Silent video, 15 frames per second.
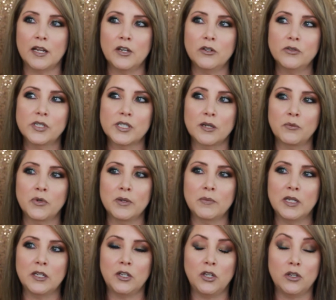I know some
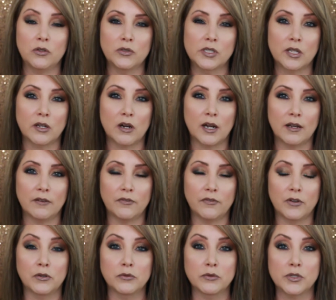women use their
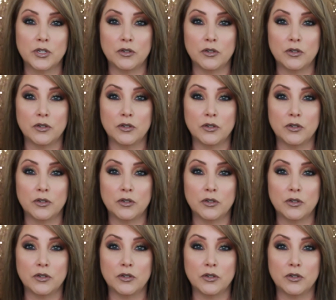iPhone